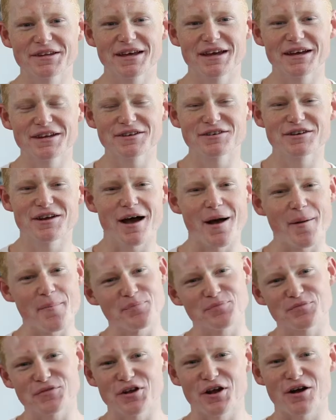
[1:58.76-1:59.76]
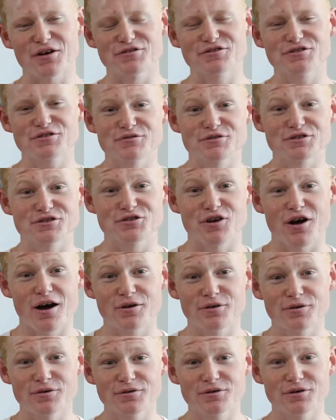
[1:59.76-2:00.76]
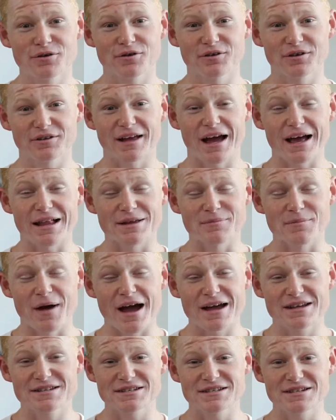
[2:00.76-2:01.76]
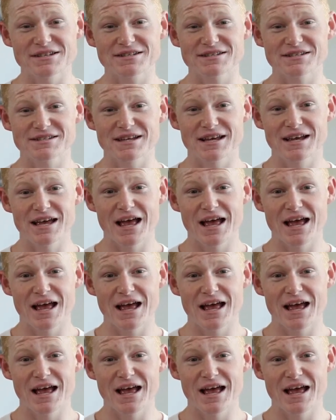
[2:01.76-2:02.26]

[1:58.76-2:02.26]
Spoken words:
the end, I was suicidal on a daily basis.